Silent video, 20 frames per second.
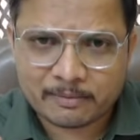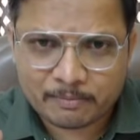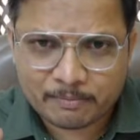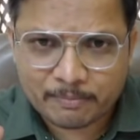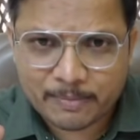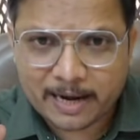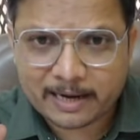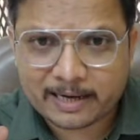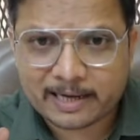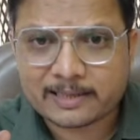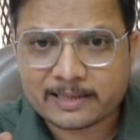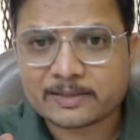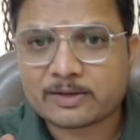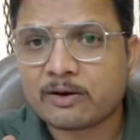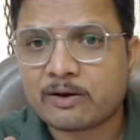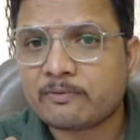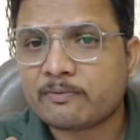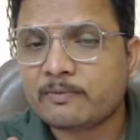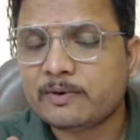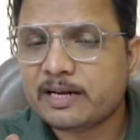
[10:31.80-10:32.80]
patterns
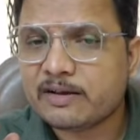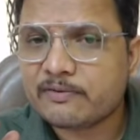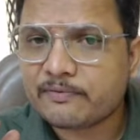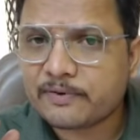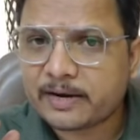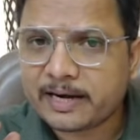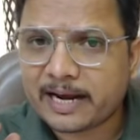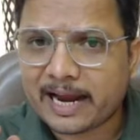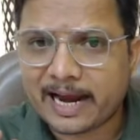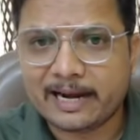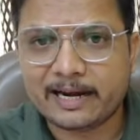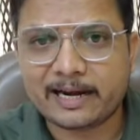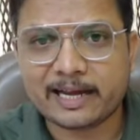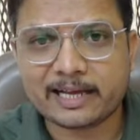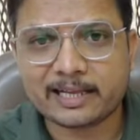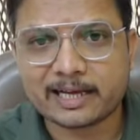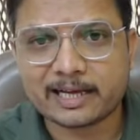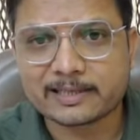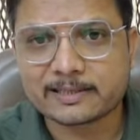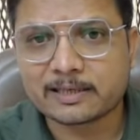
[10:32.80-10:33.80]
of different
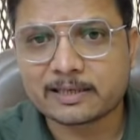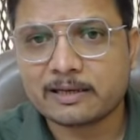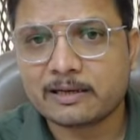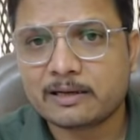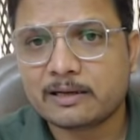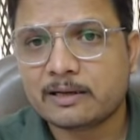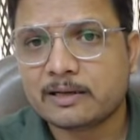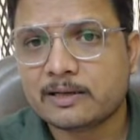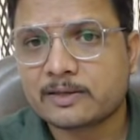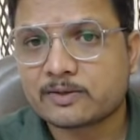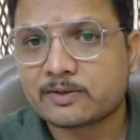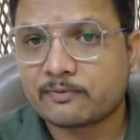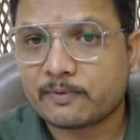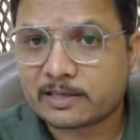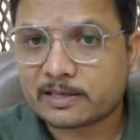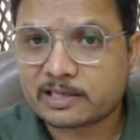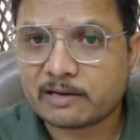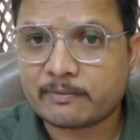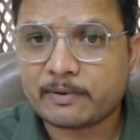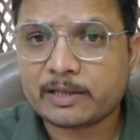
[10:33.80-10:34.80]
antennas. So
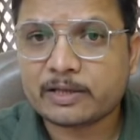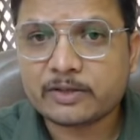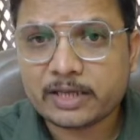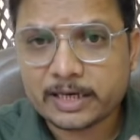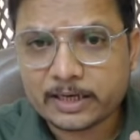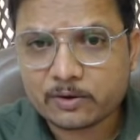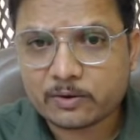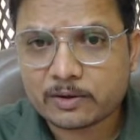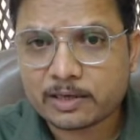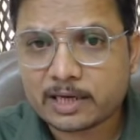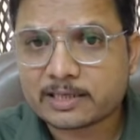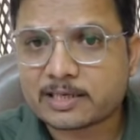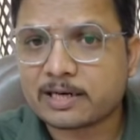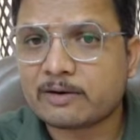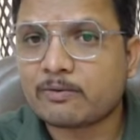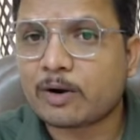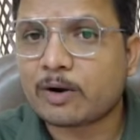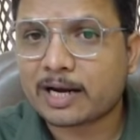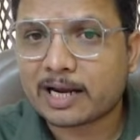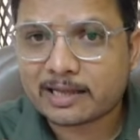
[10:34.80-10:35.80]
first of all, you need to understand
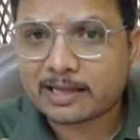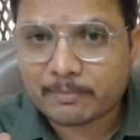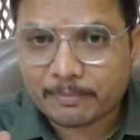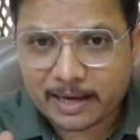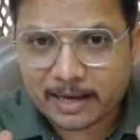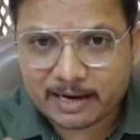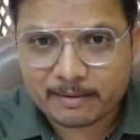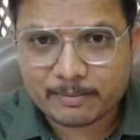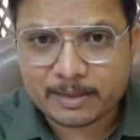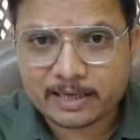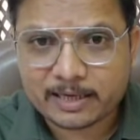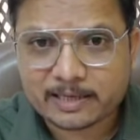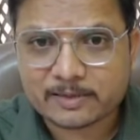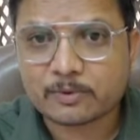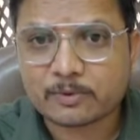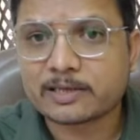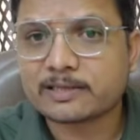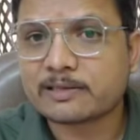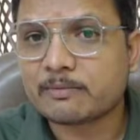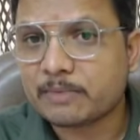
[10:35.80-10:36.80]
what are the parameters,
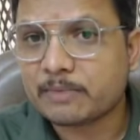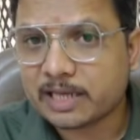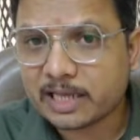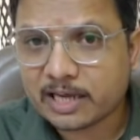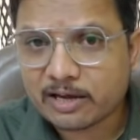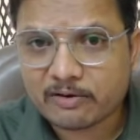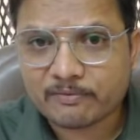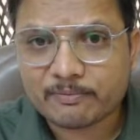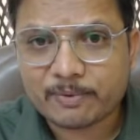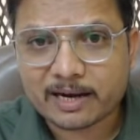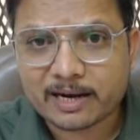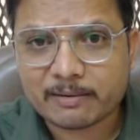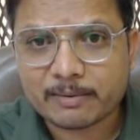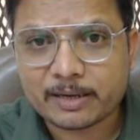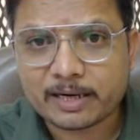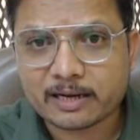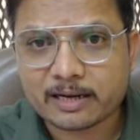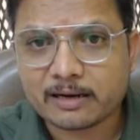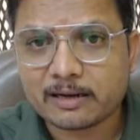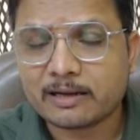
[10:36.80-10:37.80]
what is the meaning of
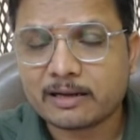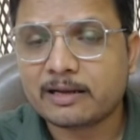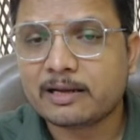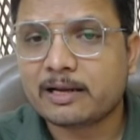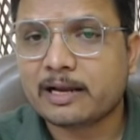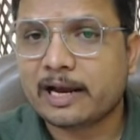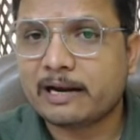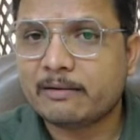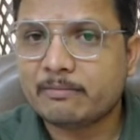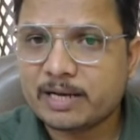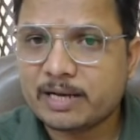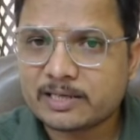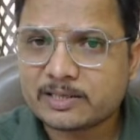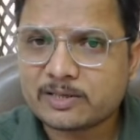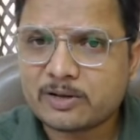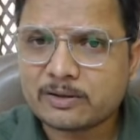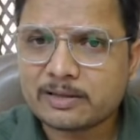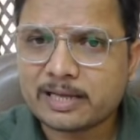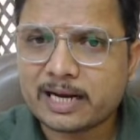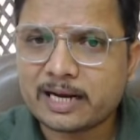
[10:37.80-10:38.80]
parameter. And based
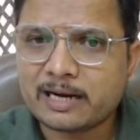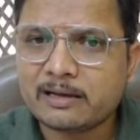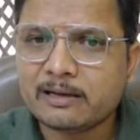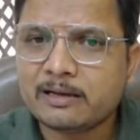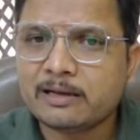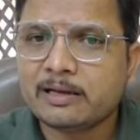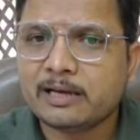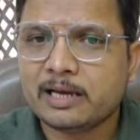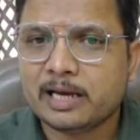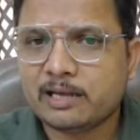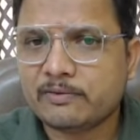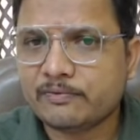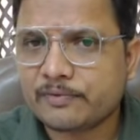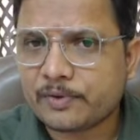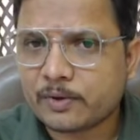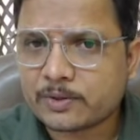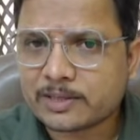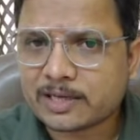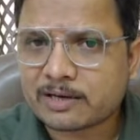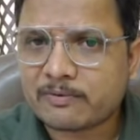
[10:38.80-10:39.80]
on that, in
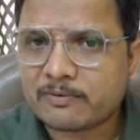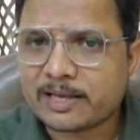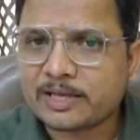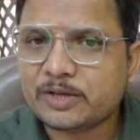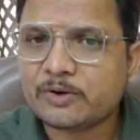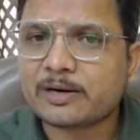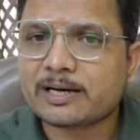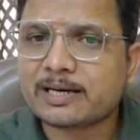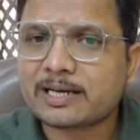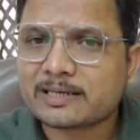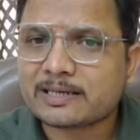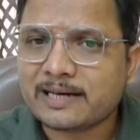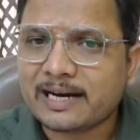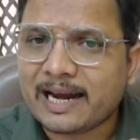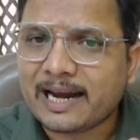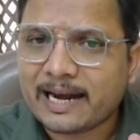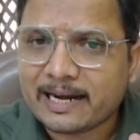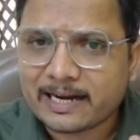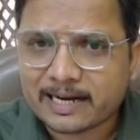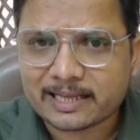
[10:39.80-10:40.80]
future when you understand
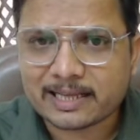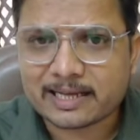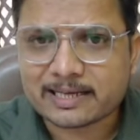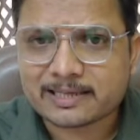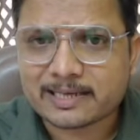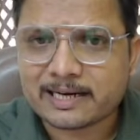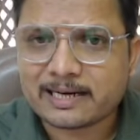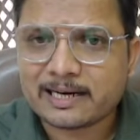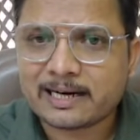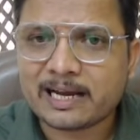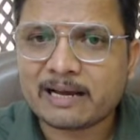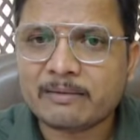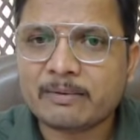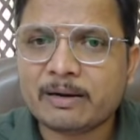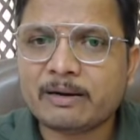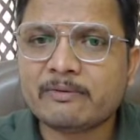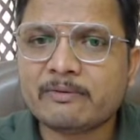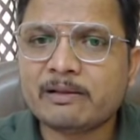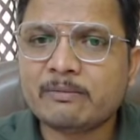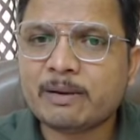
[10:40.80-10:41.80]
antennas at the time
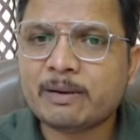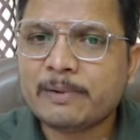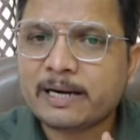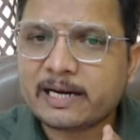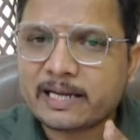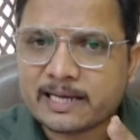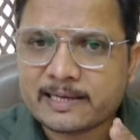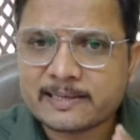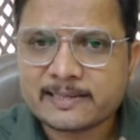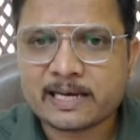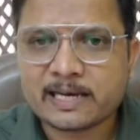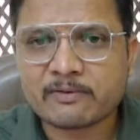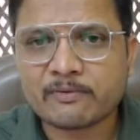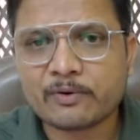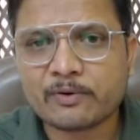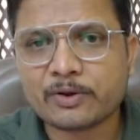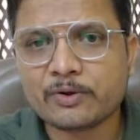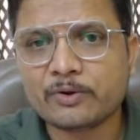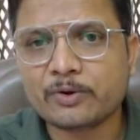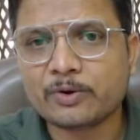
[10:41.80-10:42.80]
it will be a bit easier
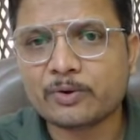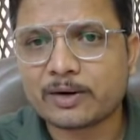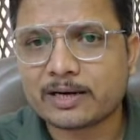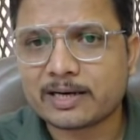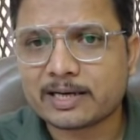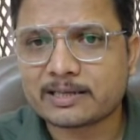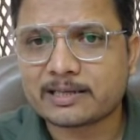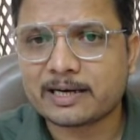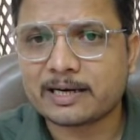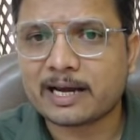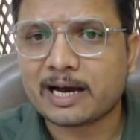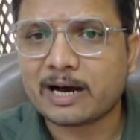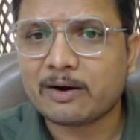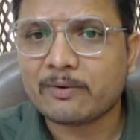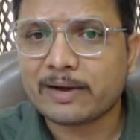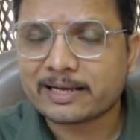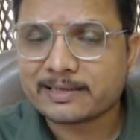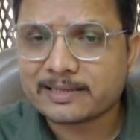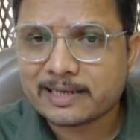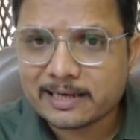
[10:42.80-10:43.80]
for you to understand how
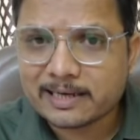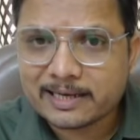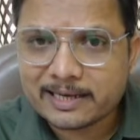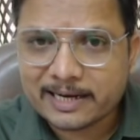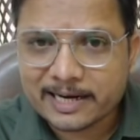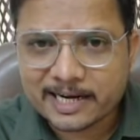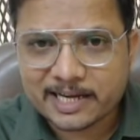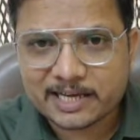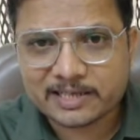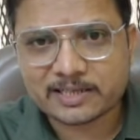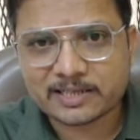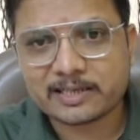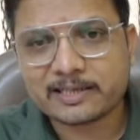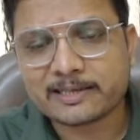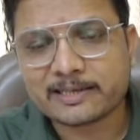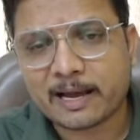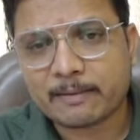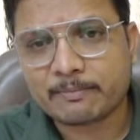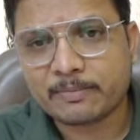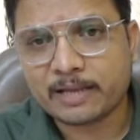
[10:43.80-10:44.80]
exactly radiation is
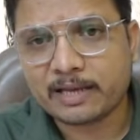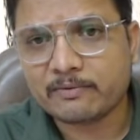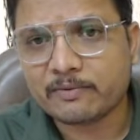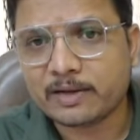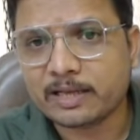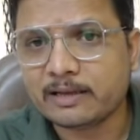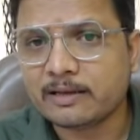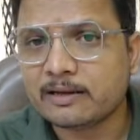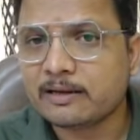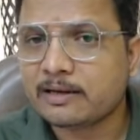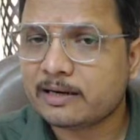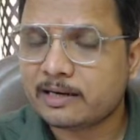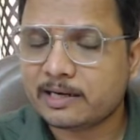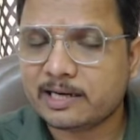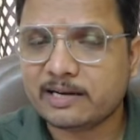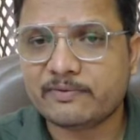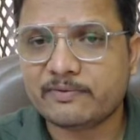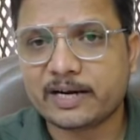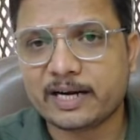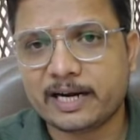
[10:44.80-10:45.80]
happening with
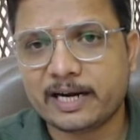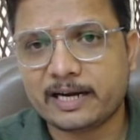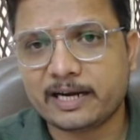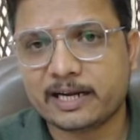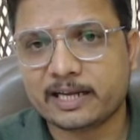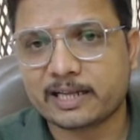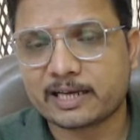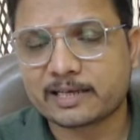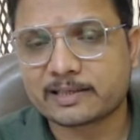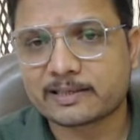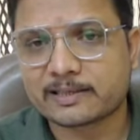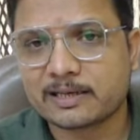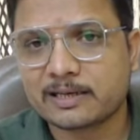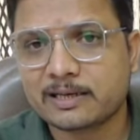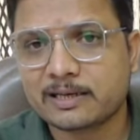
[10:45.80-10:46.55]
different antennas